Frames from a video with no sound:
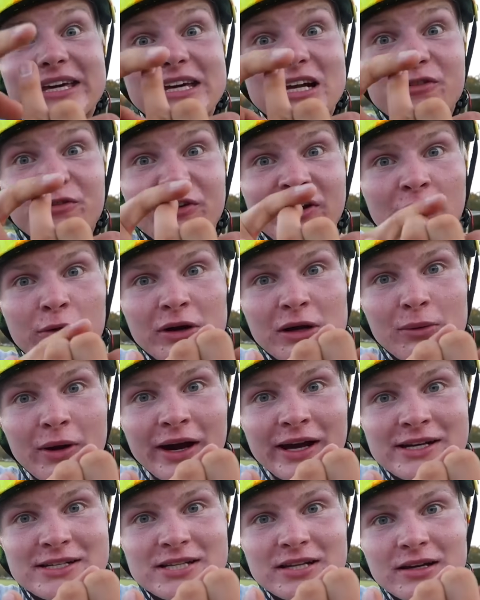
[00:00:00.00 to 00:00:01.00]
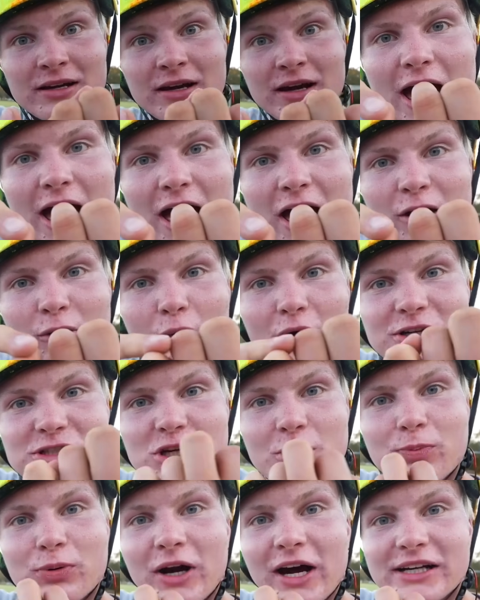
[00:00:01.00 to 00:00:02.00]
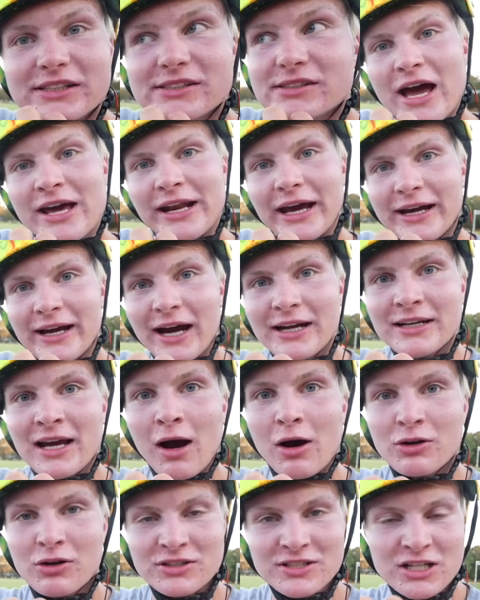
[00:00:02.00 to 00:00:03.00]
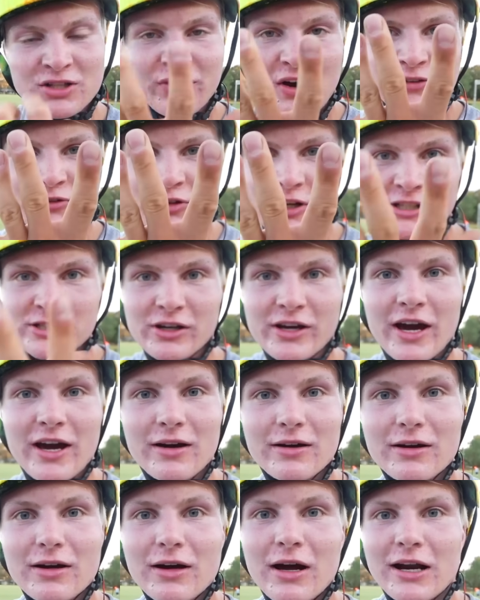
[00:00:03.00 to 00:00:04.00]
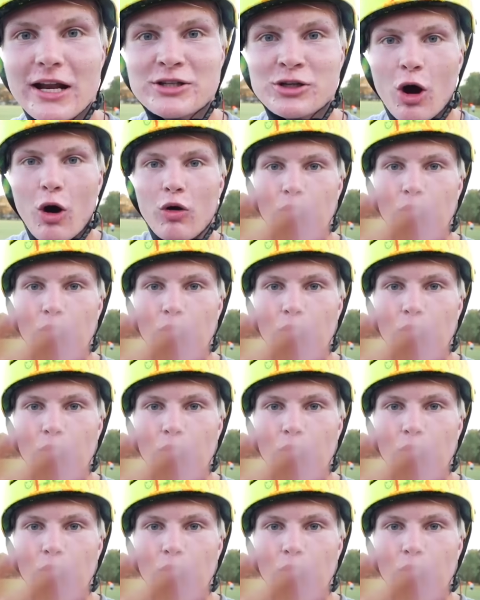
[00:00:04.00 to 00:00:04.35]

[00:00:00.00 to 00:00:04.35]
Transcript: heel finger rewind, and one surprise. And I can't count because that's five tricks, okay? Let's